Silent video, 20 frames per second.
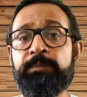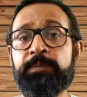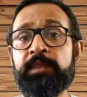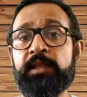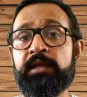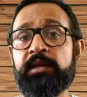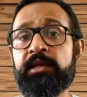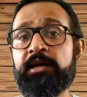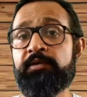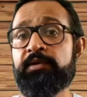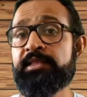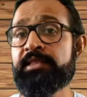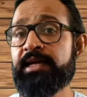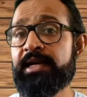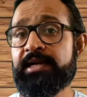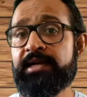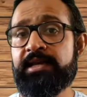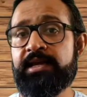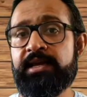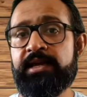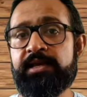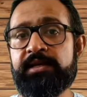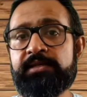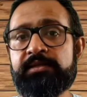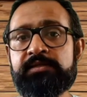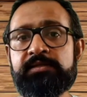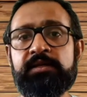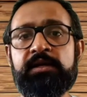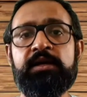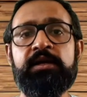Now in that case,
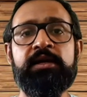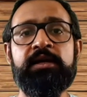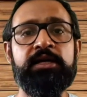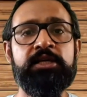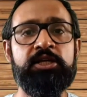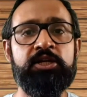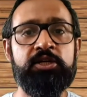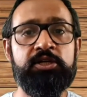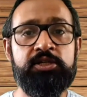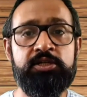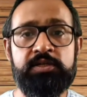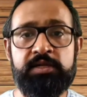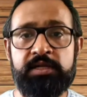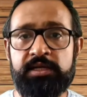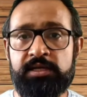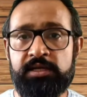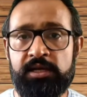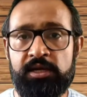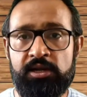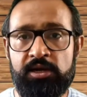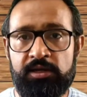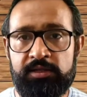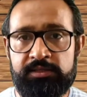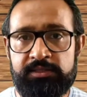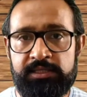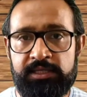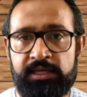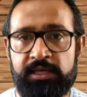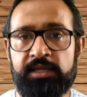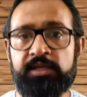your trigger
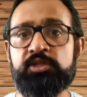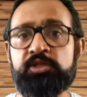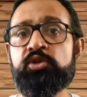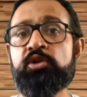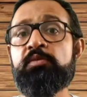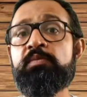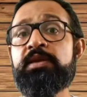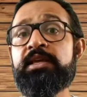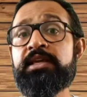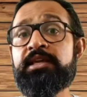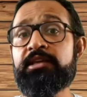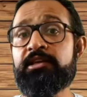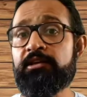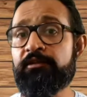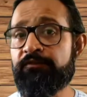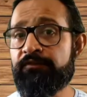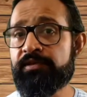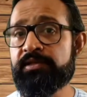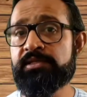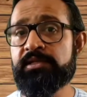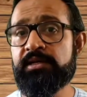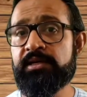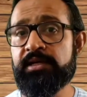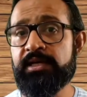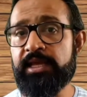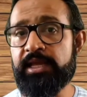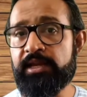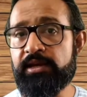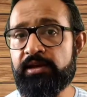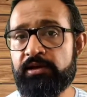logic should be efficient
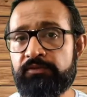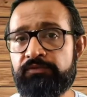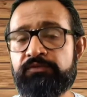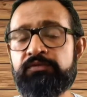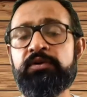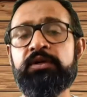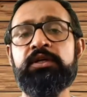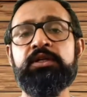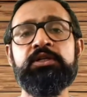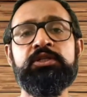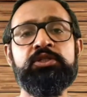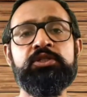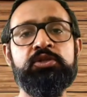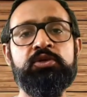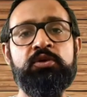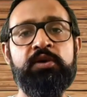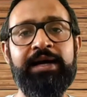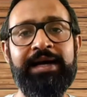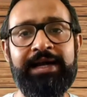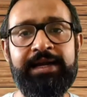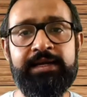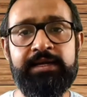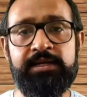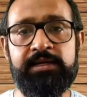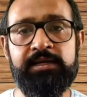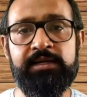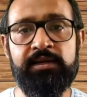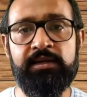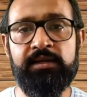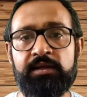enough to
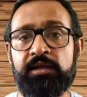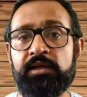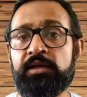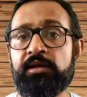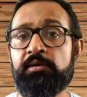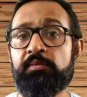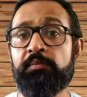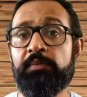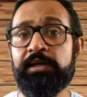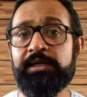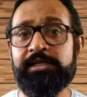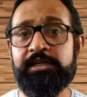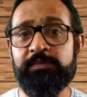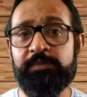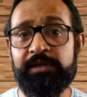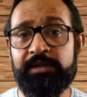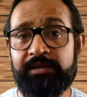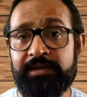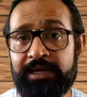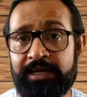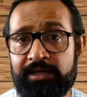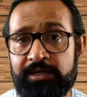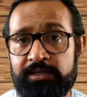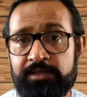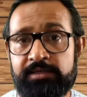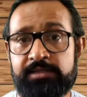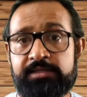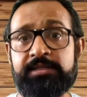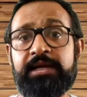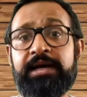handle multiple
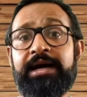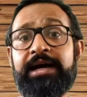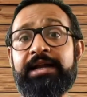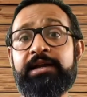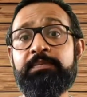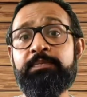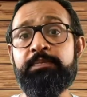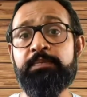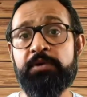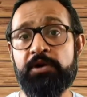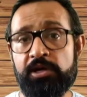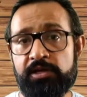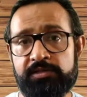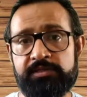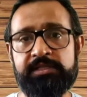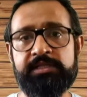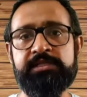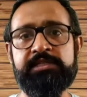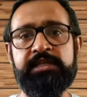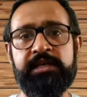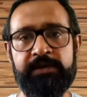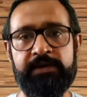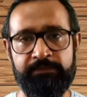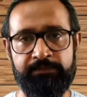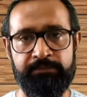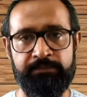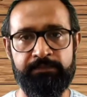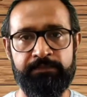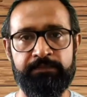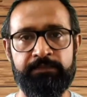records and process them.
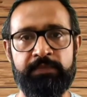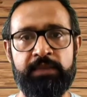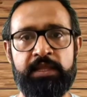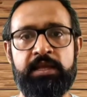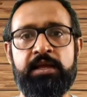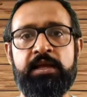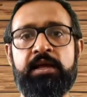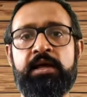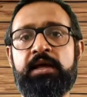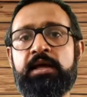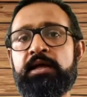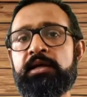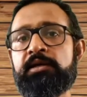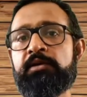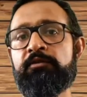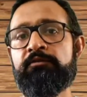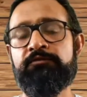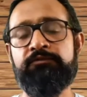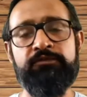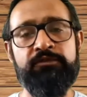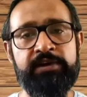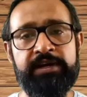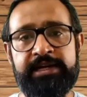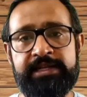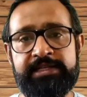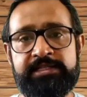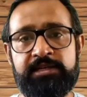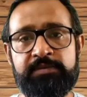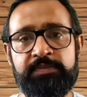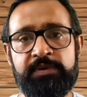For an
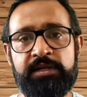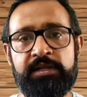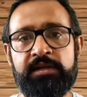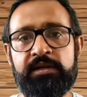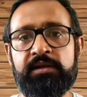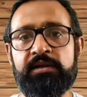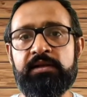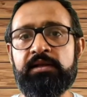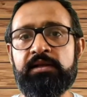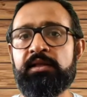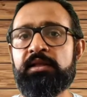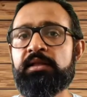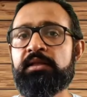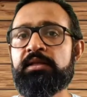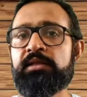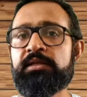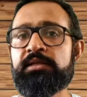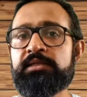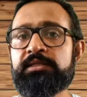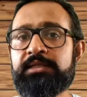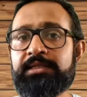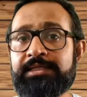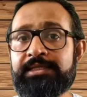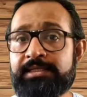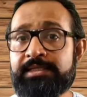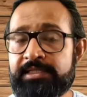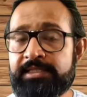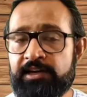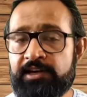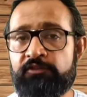example,
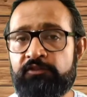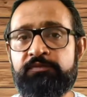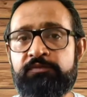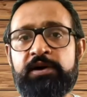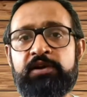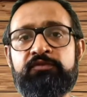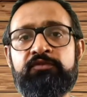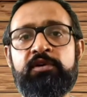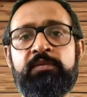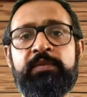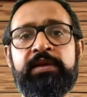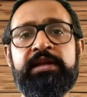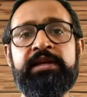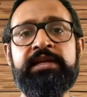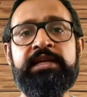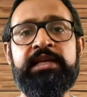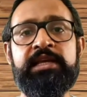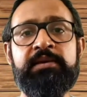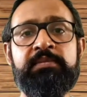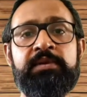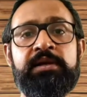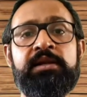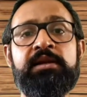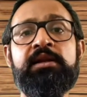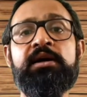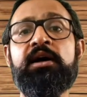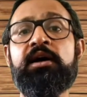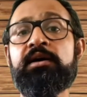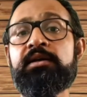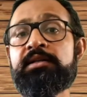instead of performing DML
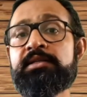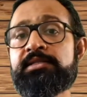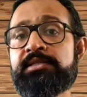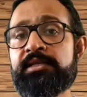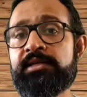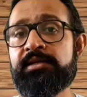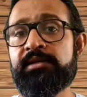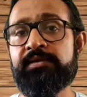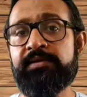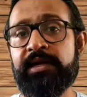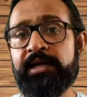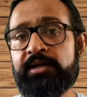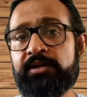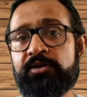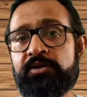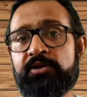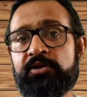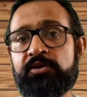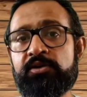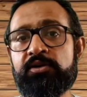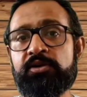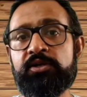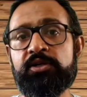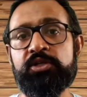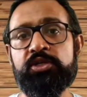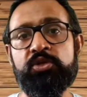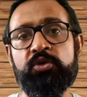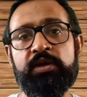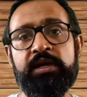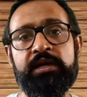on a single record, you
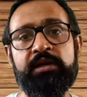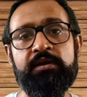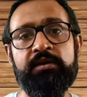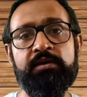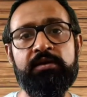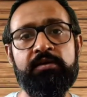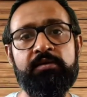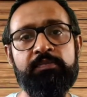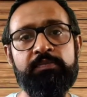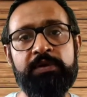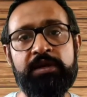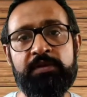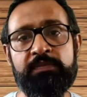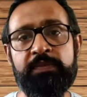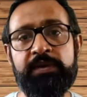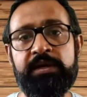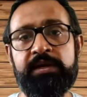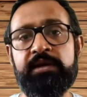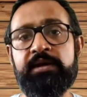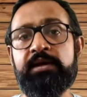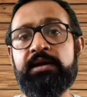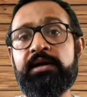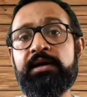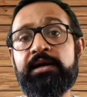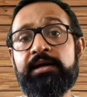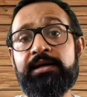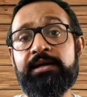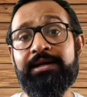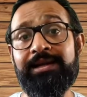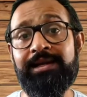can prepare a
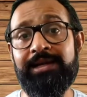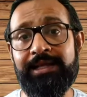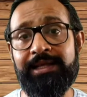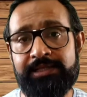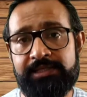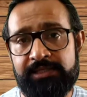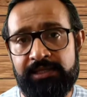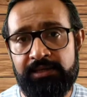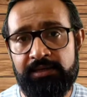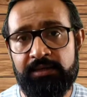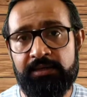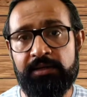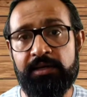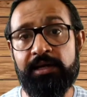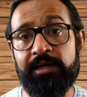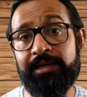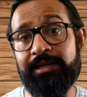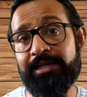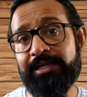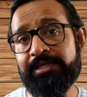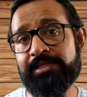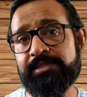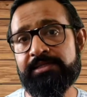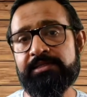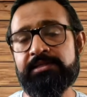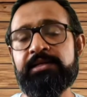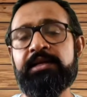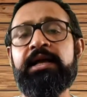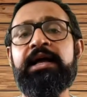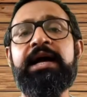collection, a list,
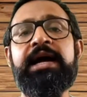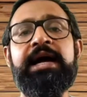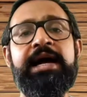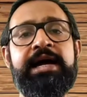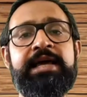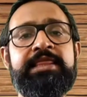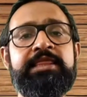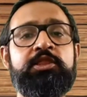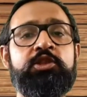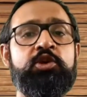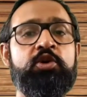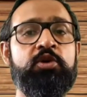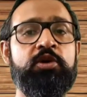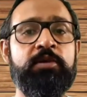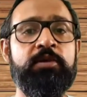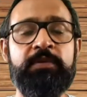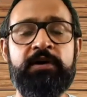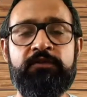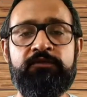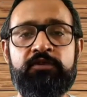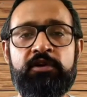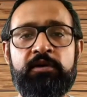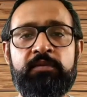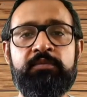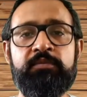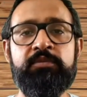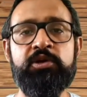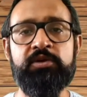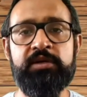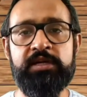and you perform
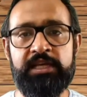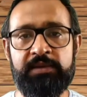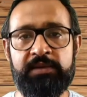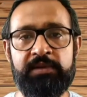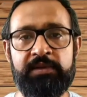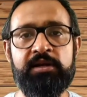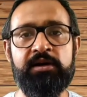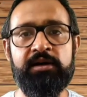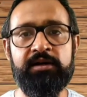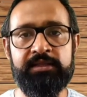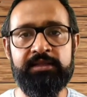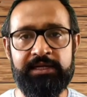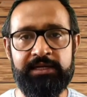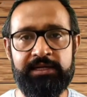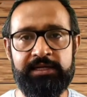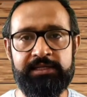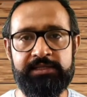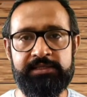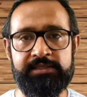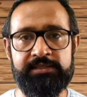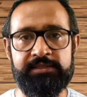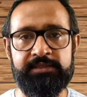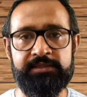your DML on that list.